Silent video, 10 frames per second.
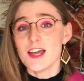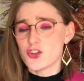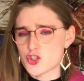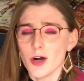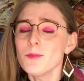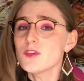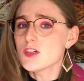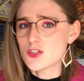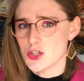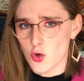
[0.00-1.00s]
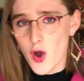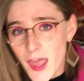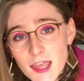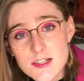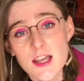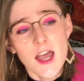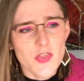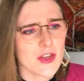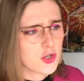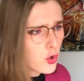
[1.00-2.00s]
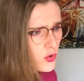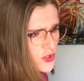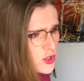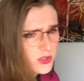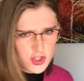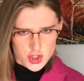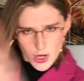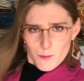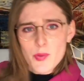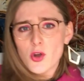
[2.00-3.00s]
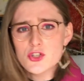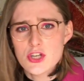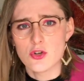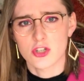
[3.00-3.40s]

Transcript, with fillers: jumped into your head that caused you to jump onto your